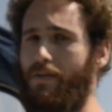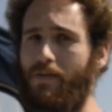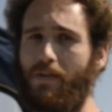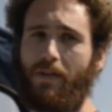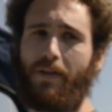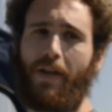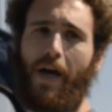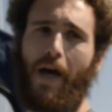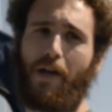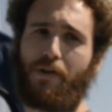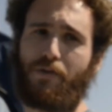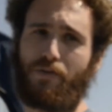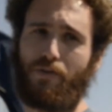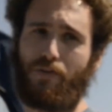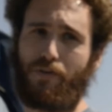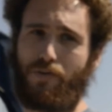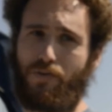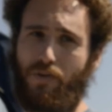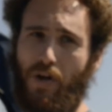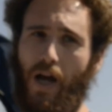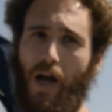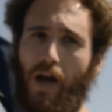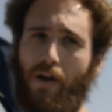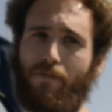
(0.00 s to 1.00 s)
is a natural
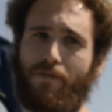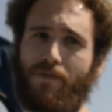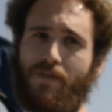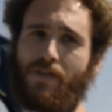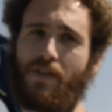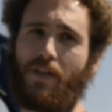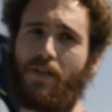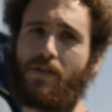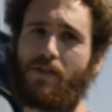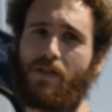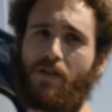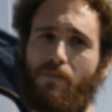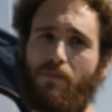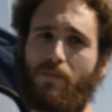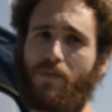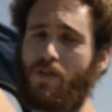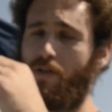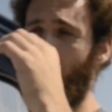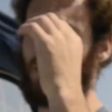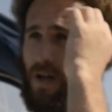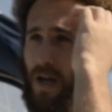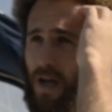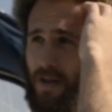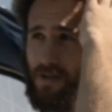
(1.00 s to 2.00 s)
draft system,
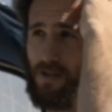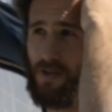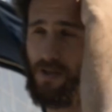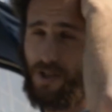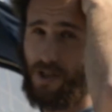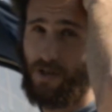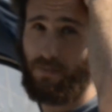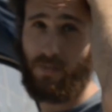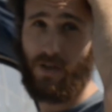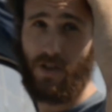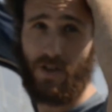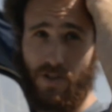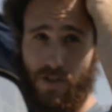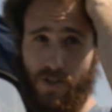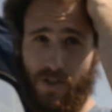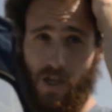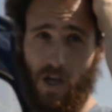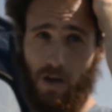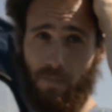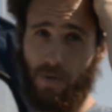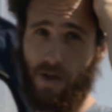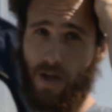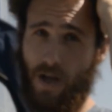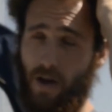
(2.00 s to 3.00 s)
so it has a chimney just
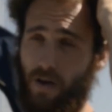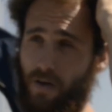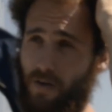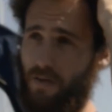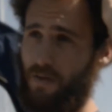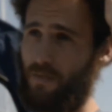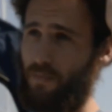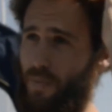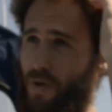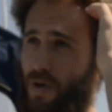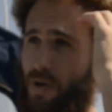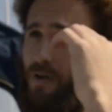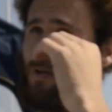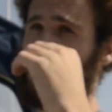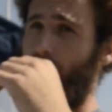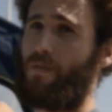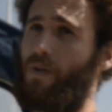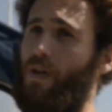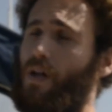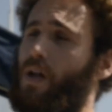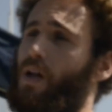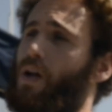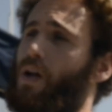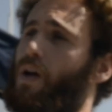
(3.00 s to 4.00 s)
coming out of the boat,
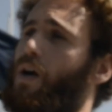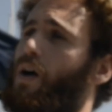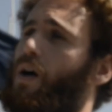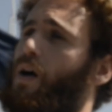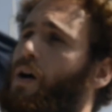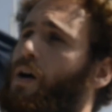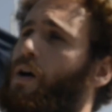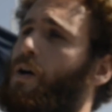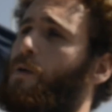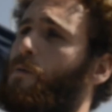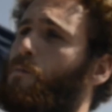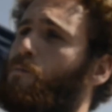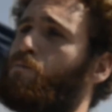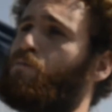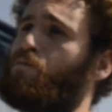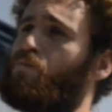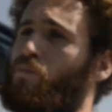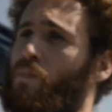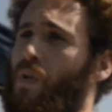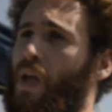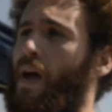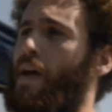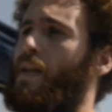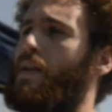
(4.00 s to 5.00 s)

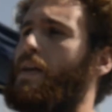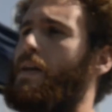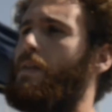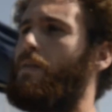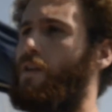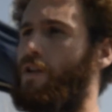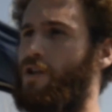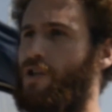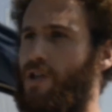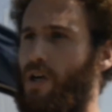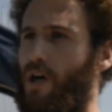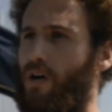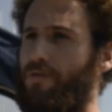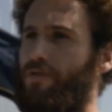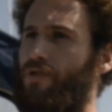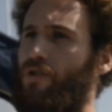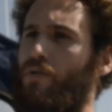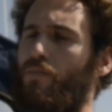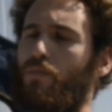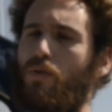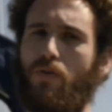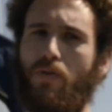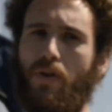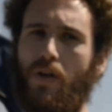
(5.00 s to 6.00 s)
and in the
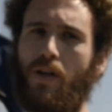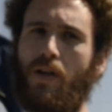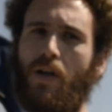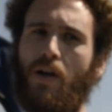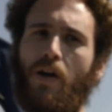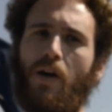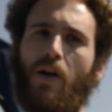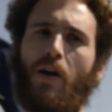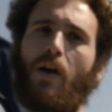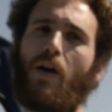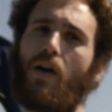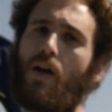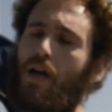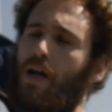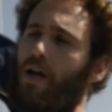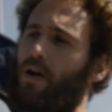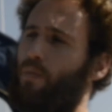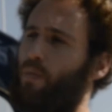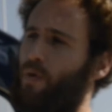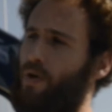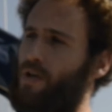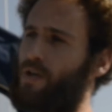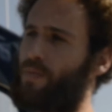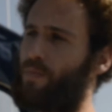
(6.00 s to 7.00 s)
sheltered marina
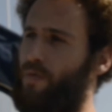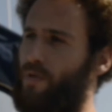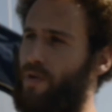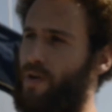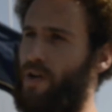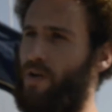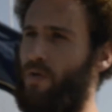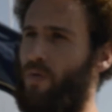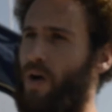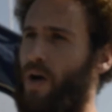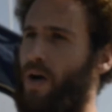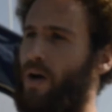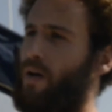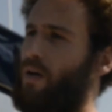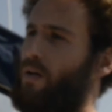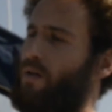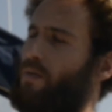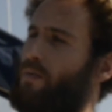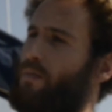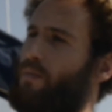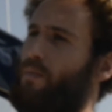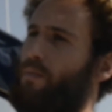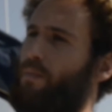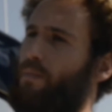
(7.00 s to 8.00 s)
it worked pretty well,
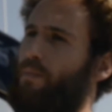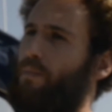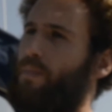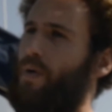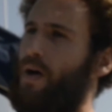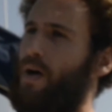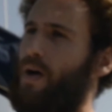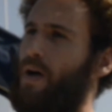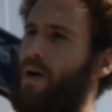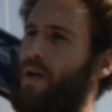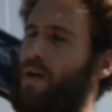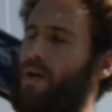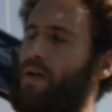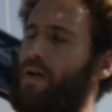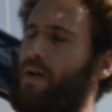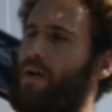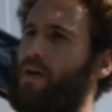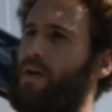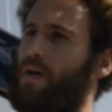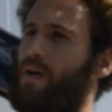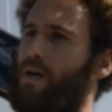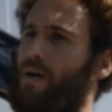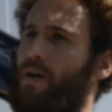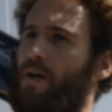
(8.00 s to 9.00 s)
but
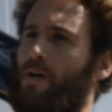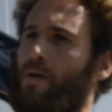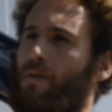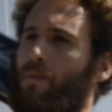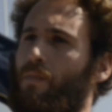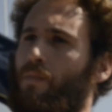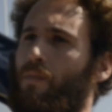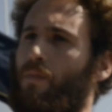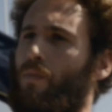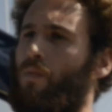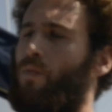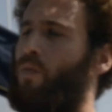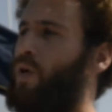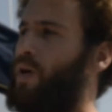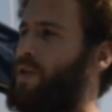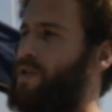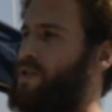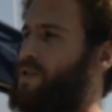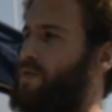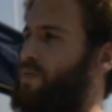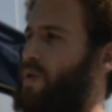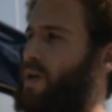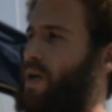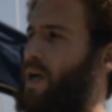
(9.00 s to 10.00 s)

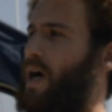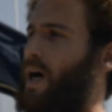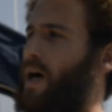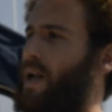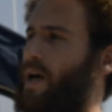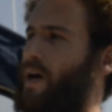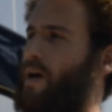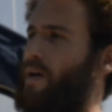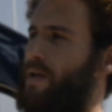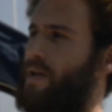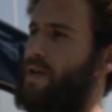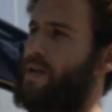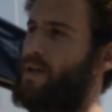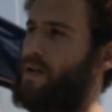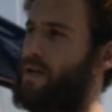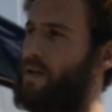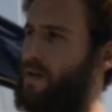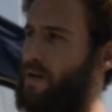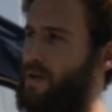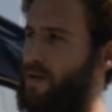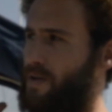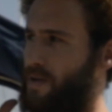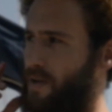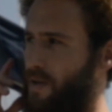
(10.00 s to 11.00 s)
once we got out
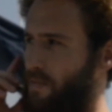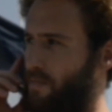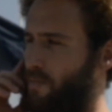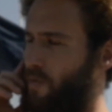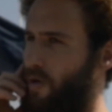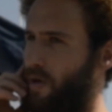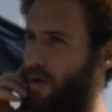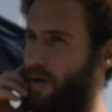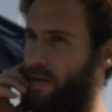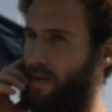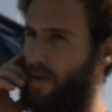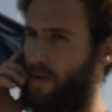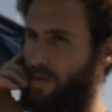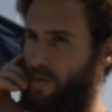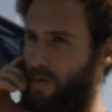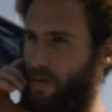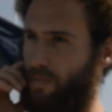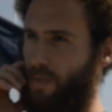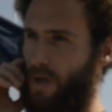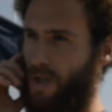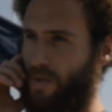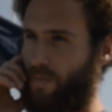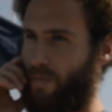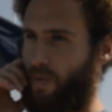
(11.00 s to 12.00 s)
here to the mooring, things were
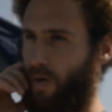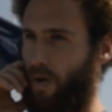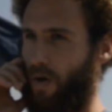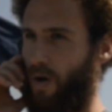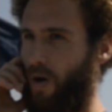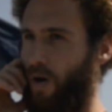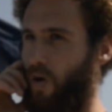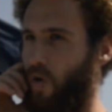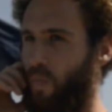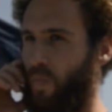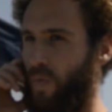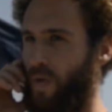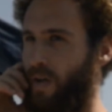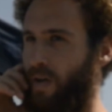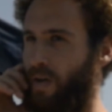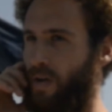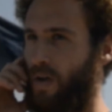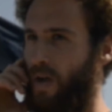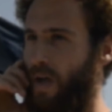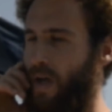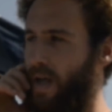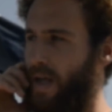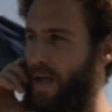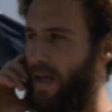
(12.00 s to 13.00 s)
much more open.
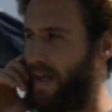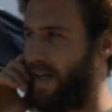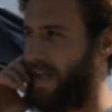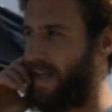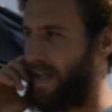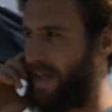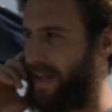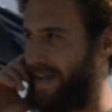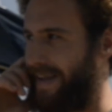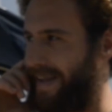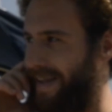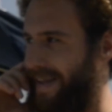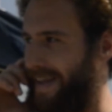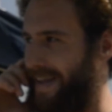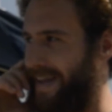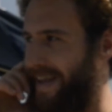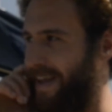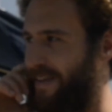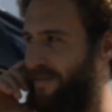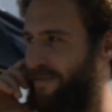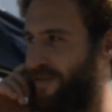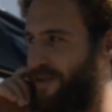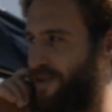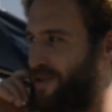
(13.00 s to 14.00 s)

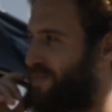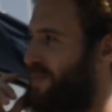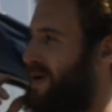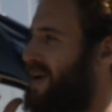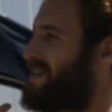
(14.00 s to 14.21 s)
If there's